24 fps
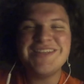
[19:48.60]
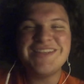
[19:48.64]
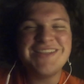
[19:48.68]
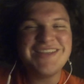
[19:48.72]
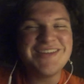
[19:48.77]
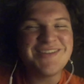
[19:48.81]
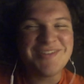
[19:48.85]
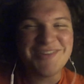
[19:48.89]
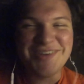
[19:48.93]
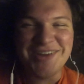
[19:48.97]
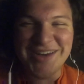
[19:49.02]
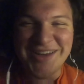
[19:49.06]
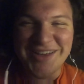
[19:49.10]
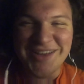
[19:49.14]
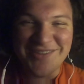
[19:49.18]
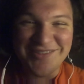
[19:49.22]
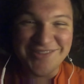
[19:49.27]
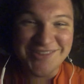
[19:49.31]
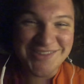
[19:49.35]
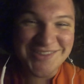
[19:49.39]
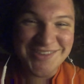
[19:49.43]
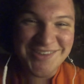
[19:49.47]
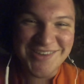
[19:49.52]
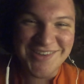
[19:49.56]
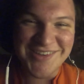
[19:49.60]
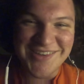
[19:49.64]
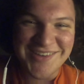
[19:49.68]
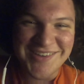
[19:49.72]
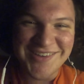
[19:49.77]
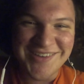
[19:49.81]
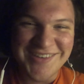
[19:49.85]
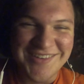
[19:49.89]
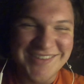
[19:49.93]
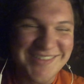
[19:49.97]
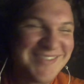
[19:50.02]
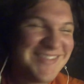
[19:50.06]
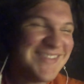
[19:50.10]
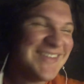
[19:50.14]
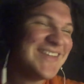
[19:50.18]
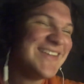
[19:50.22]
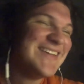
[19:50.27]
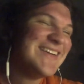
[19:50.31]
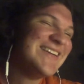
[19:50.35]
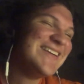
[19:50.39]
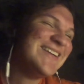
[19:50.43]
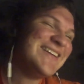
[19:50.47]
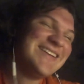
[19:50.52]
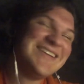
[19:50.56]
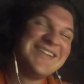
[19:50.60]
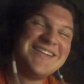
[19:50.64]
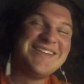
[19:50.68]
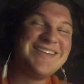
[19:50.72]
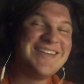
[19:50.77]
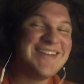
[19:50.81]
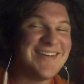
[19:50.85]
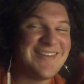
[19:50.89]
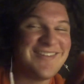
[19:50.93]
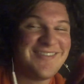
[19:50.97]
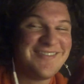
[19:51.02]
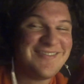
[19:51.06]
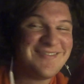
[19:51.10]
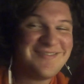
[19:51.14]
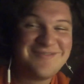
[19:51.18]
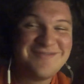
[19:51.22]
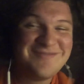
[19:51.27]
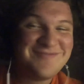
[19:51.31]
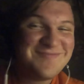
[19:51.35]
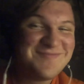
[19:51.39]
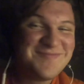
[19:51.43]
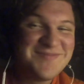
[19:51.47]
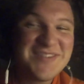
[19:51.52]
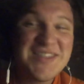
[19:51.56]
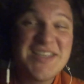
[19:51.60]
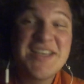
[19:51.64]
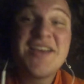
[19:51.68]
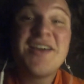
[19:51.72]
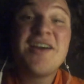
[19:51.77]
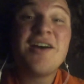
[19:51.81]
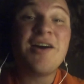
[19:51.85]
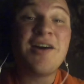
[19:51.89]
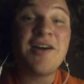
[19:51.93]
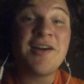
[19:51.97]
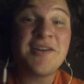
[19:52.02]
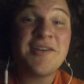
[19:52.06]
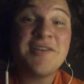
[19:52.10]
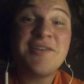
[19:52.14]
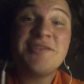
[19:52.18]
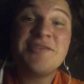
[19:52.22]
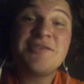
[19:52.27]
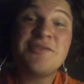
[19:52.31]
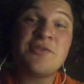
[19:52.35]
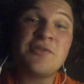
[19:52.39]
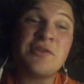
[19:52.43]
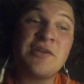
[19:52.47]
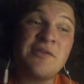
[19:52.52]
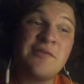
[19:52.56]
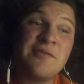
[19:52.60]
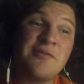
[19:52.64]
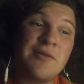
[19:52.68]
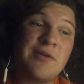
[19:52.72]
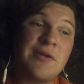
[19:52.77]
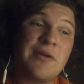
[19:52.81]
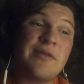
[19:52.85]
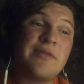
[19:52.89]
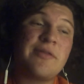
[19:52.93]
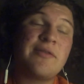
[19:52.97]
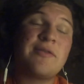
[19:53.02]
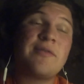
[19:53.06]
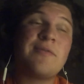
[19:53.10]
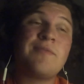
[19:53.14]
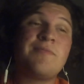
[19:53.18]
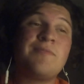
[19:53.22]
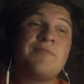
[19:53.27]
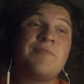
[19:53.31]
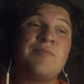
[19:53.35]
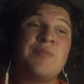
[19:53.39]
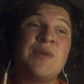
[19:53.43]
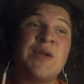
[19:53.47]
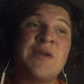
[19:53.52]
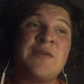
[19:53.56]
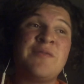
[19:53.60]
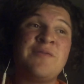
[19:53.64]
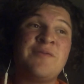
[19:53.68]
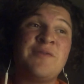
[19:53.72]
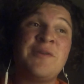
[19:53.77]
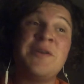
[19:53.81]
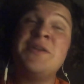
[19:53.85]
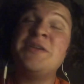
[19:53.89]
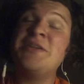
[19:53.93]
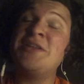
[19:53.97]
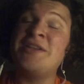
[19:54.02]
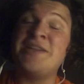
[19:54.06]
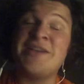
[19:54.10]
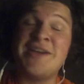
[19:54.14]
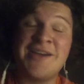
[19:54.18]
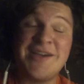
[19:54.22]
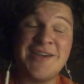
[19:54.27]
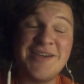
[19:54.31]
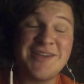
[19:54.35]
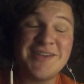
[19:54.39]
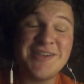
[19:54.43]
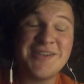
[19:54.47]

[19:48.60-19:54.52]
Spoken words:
you thought I was done, huh? No. August 24th, my friend and I,